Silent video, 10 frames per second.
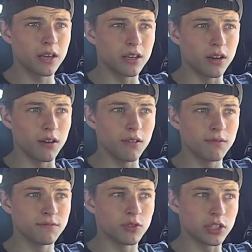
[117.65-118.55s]
you know,
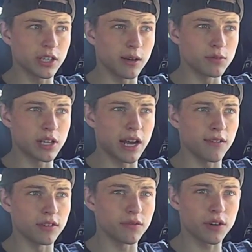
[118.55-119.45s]
once it comes to
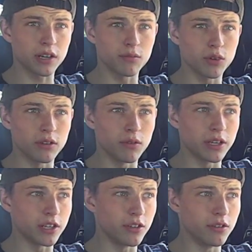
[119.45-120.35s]
having a fucking more than
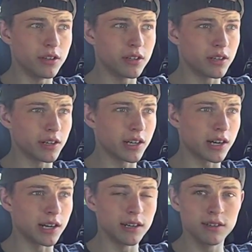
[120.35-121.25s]
one dude in your
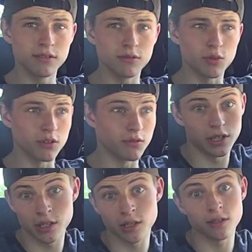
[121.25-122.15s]
car, more
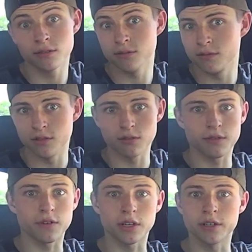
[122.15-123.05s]
girl who knows what the
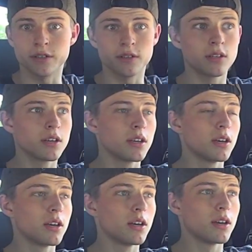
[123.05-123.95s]
fuck they're doing,
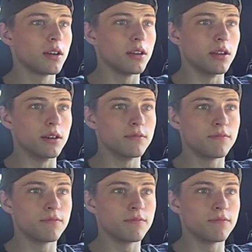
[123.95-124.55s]
you know,